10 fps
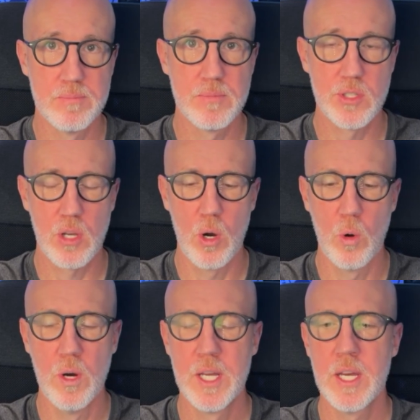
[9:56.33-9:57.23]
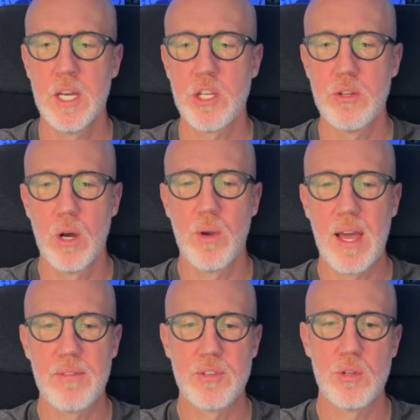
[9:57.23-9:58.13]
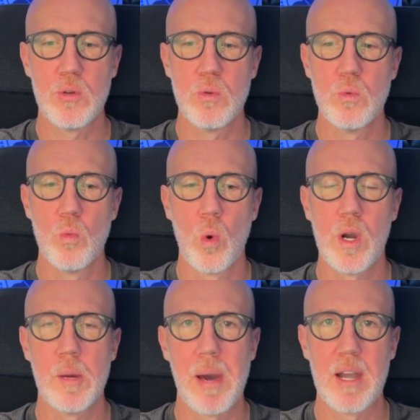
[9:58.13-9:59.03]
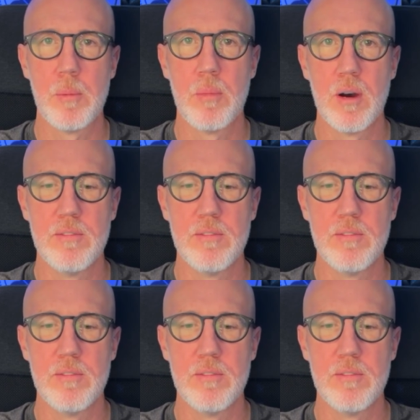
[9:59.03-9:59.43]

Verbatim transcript: So you don't have to worry about a, a